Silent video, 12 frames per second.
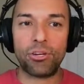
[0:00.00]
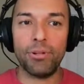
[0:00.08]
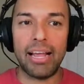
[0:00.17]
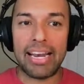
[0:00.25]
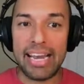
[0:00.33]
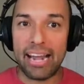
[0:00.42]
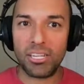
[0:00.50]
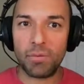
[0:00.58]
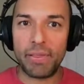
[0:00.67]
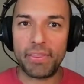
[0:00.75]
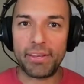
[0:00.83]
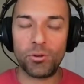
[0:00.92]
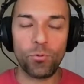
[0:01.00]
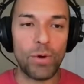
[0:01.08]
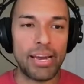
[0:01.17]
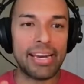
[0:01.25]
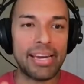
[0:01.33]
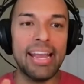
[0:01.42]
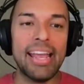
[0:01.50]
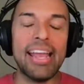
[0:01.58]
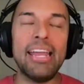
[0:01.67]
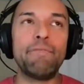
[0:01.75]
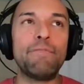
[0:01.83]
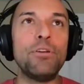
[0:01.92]
announcement this week.
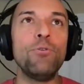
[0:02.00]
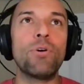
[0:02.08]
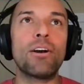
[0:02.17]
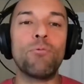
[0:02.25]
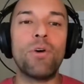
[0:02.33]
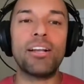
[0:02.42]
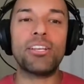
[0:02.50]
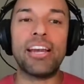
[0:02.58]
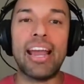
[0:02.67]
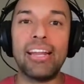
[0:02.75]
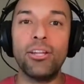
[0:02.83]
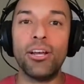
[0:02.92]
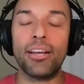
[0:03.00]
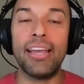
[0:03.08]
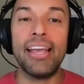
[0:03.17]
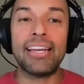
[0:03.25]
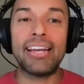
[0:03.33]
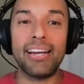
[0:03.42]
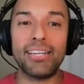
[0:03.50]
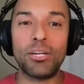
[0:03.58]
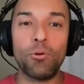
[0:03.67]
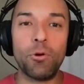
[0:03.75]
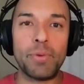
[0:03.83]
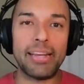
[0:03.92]
If you are watching, hey, look, Gusto
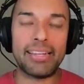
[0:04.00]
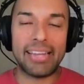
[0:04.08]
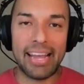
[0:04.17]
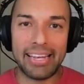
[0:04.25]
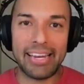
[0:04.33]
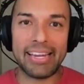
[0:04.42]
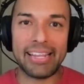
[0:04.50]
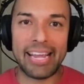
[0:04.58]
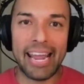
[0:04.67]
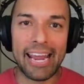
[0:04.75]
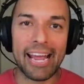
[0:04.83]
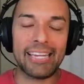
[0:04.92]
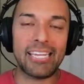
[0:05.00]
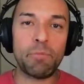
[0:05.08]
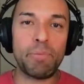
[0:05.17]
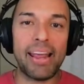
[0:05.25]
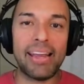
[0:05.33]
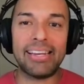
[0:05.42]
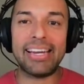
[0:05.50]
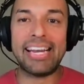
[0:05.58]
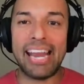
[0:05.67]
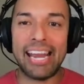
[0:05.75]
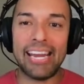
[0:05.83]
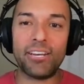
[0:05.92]
will be attending the AICPA's
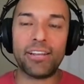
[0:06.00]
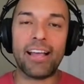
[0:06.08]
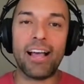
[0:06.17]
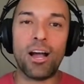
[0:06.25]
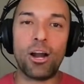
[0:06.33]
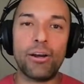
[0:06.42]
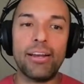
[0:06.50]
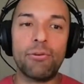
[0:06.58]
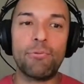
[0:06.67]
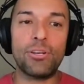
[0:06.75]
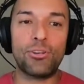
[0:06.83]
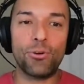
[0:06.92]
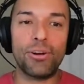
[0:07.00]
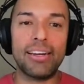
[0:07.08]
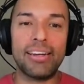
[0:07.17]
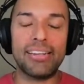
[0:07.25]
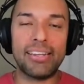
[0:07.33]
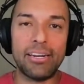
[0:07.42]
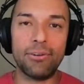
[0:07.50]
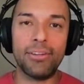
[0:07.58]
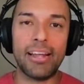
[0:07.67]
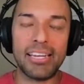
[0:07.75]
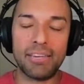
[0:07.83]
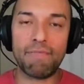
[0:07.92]
Engage at the Aria Resort and Casino in
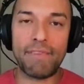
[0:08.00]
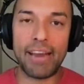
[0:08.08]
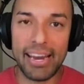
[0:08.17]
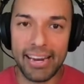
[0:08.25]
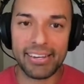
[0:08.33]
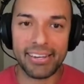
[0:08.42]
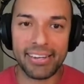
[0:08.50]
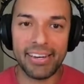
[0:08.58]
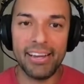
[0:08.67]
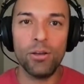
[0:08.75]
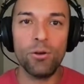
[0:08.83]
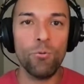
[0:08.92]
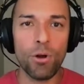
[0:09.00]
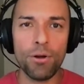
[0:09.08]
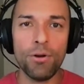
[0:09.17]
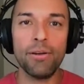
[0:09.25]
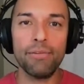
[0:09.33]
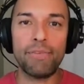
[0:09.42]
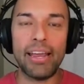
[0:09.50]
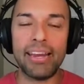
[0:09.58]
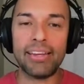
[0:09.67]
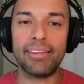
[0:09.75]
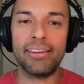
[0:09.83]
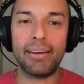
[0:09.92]
Las Vegas. Woo!
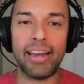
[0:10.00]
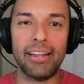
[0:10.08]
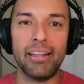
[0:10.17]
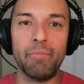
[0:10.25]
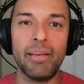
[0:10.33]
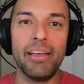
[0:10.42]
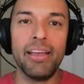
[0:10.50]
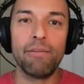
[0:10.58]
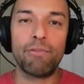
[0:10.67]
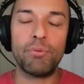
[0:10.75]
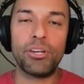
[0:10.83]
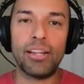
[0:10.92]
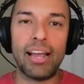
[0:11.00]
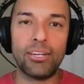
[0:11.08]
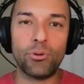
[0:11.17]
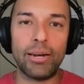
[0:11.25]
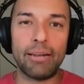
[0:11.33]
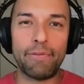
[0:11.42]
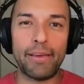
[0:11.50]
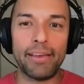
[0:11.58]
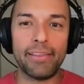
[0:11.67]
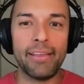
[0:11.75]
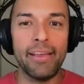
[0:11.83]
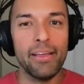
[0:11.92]
Vegas, Caleb, from July
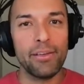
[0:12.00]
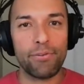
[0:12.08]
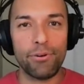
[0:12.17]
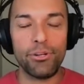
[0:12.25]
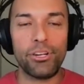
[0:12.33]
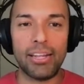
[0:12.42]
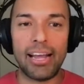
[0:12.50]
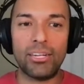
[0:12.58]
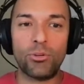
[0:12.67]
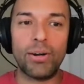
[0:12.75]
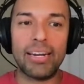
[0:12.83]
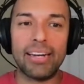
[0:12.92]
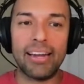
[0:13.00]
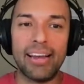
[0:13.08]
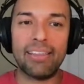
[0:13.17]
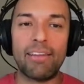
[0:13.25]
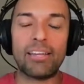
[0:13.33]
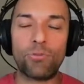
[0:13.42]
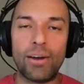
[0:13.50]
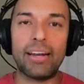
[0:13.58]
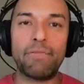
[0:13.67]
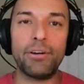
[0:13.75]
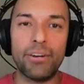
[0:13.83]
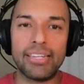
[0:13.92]
25th through July 29th. That's right.
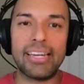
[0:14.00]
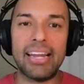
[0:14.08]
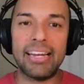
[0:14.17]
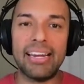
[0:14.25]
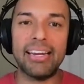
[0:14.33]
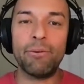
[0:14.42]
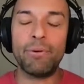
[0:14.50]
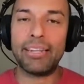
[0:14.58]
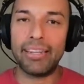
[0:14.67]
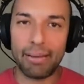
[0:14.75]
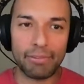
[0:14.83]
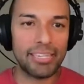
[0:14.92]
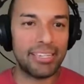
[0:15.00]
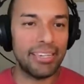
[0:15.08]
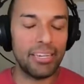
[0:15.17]
If you're attending, we'd love to see you.